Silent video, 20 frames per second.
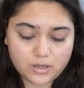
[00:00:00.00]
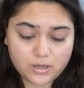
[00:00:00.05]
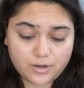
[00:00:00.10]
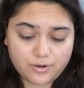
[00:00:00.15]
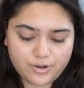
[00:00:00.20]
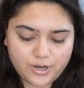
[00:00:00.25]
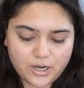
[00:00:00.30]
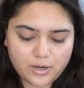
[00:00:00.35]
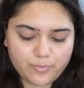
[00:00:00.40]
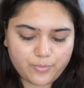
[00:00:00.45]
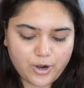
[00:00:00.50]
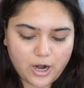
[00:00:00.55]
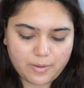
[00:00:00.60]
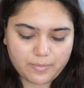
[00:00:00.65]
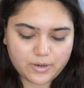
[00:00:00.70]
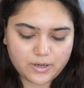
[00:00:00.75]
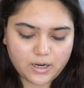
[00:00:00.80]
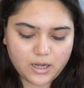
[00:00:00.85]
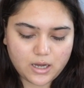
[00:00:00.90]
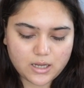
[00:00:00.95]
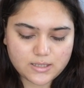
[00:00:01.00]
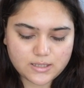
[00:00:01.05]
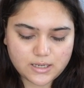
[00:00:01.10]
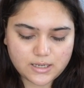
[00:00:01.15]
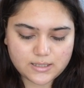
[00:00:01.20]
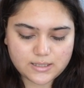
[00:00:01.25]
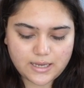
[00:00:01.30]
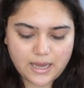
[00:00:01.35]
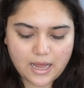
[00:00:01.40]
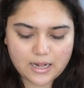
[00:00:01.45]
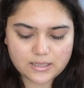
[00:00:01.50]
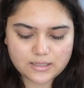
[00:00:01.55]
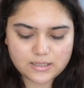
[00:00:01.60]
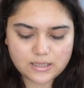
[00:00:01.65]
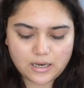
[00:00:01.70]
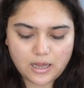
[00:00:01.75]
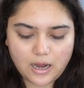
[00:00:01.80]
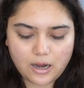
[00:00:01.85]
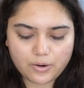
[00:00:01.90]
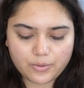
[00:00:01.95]
green primer does is
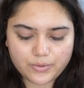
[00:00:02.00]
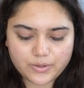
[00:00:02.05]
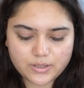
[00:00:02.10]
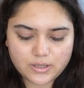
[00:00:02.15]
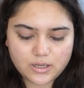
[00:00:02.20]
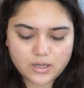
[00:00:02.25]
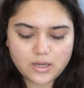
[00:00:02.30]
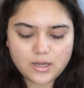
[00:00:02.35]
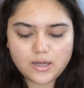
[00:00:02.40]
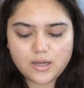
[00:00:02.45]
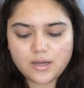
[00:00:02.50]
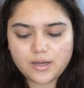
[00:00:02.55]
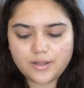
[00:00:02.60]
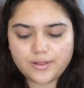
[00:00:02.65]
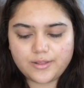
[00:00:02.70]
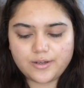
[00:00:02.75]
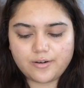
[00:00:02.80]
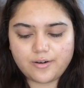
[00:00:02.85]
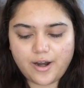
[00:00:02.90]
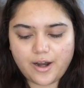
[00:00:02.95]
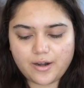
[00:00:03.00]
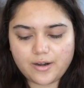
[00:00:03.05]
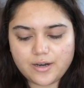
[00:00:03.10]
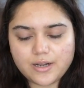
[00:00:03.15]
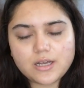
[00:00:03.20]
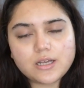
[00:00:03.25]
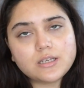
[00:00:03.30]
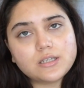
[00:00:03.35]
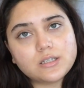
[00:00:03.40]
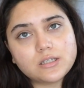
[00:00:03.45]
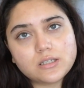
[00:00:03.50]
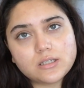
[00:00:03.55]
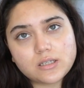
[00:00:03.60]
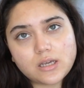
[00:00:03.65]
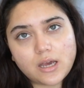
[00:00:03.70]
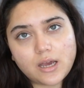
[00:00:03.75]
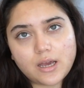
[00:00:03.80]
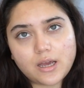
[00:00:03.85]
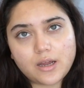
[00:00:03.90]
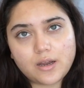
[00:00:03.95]
cancel out the redness
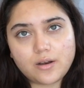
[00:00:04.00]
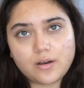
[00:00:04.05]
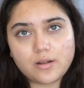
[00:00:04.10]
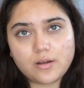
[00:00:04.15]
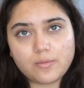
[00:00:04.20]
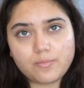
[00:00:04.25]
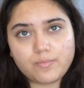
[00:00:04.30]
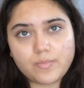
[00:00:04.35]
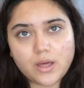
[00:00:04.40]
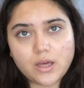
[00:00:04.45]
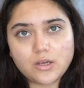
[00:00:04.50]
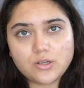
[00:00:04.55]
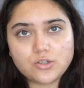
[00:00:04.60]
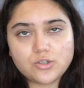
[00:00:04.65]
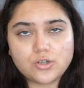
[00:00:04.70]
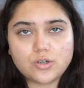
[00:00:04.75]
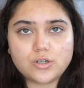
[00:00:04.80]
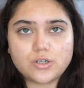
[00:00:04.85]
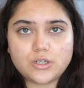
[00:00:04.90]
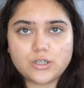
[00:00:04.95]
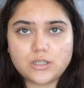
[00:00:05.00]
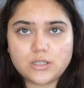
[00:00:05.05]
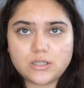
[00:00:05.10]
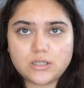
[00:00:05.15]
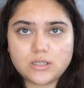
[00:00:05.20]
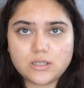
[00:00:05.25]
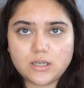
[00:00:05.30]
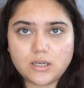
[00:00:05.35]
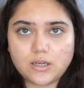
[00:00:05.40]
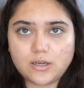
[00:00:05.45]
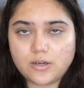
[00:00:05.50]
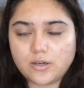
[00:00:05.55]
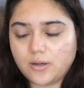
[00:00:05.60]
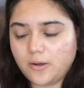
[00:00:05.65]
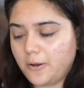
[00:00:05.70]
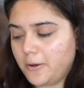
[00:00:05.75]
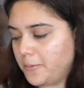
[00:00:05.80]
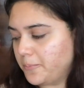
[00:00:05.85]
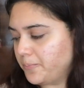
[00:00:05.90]
and makes your skin